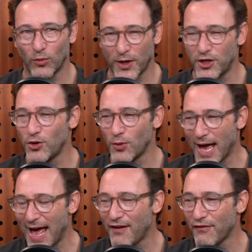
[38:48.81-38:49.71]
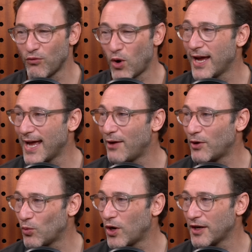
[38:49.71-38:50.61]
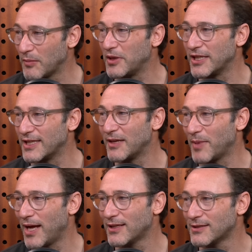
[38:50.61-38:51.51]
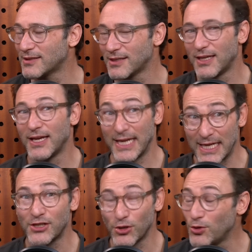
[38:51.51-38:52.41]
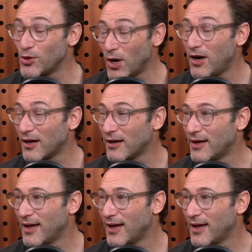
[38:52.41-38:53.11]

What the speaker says: when you have why, how, and what completely in balance, is who you are.